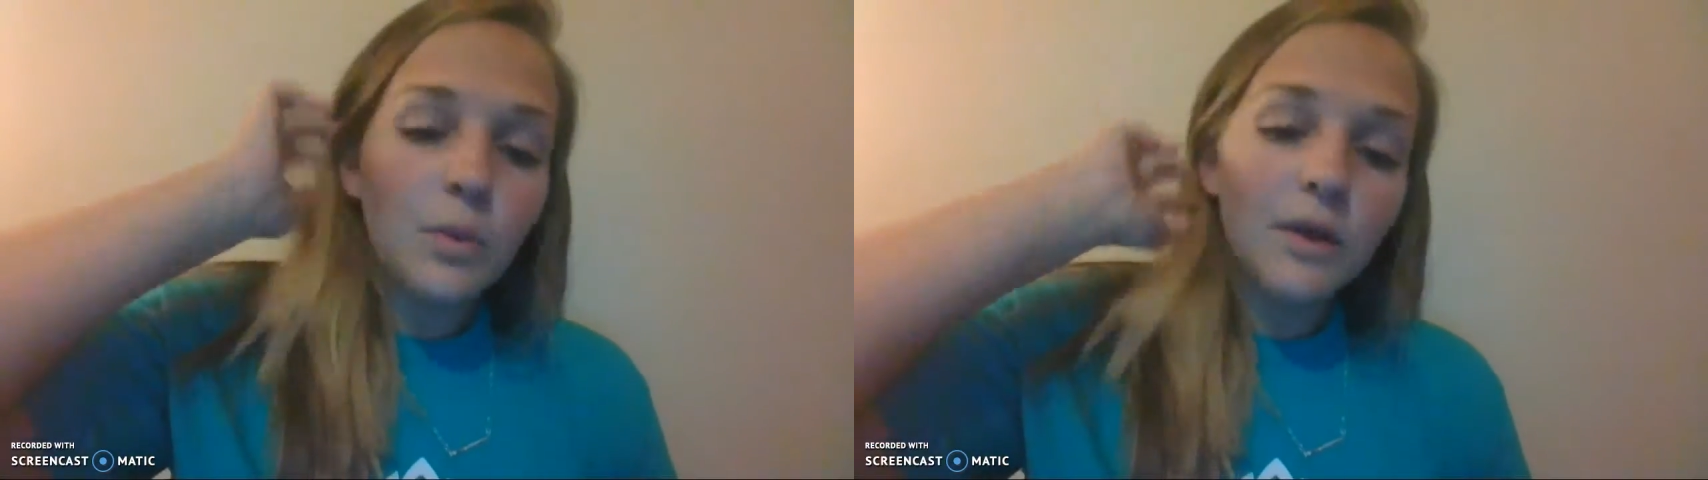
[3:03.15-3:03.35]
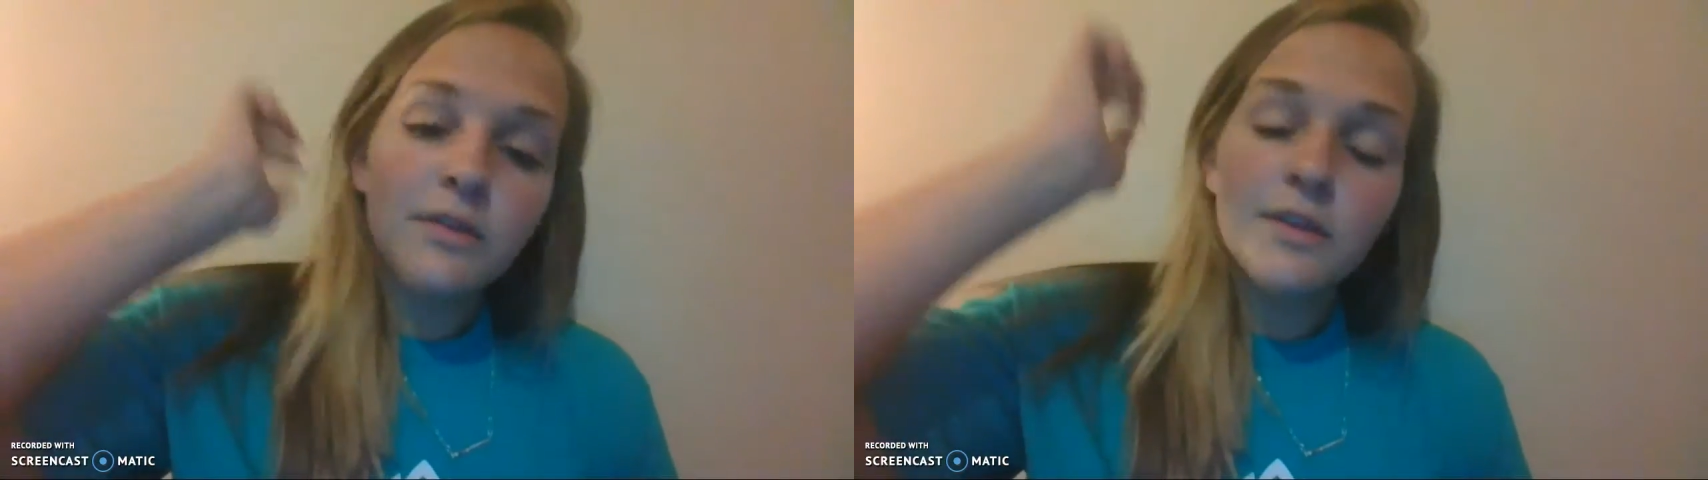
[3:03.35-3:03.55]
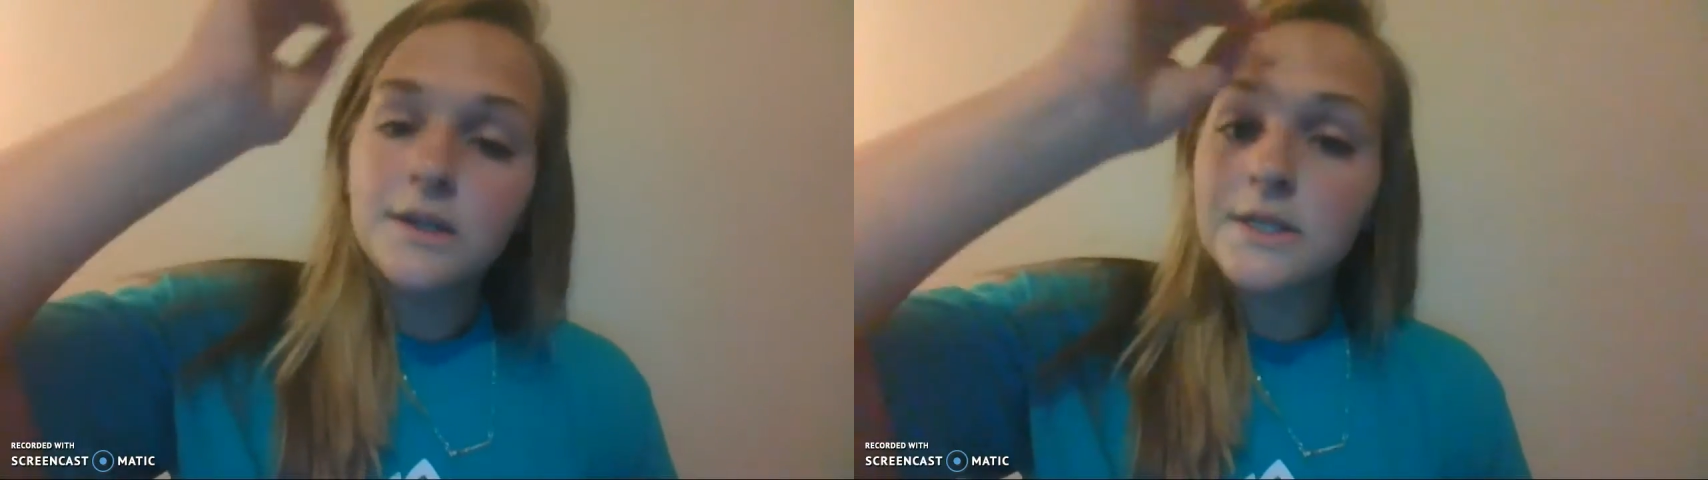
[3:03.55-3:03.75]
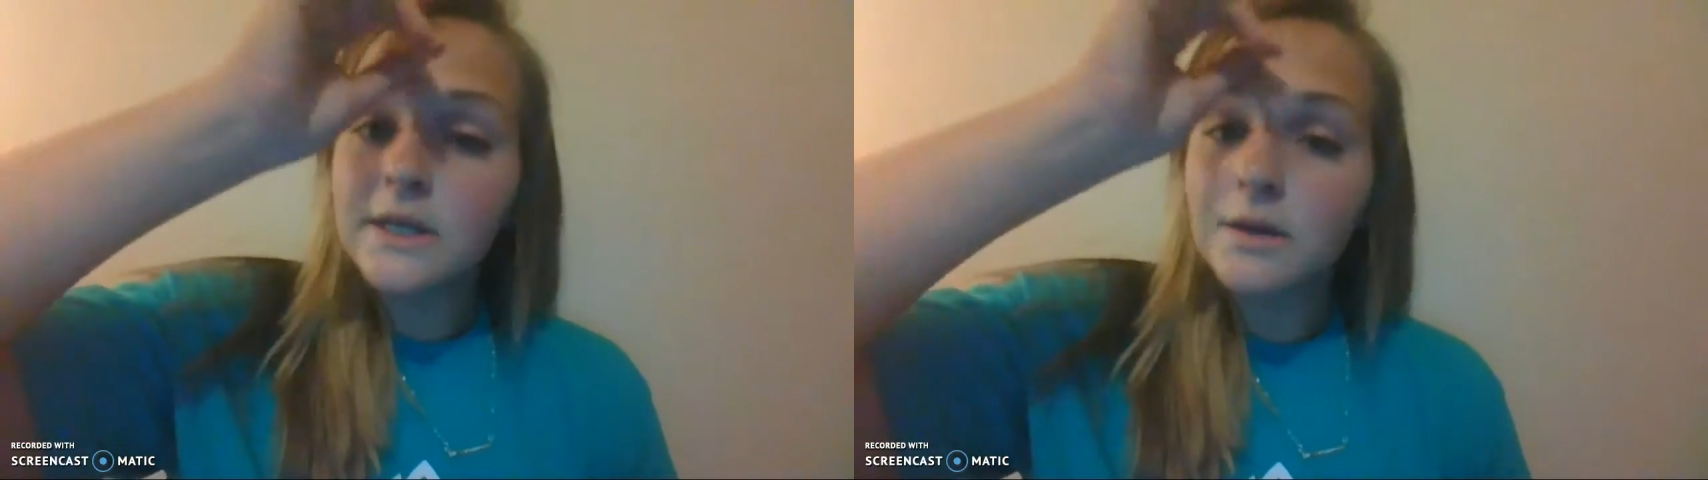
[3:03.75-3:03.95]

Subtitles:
one thing to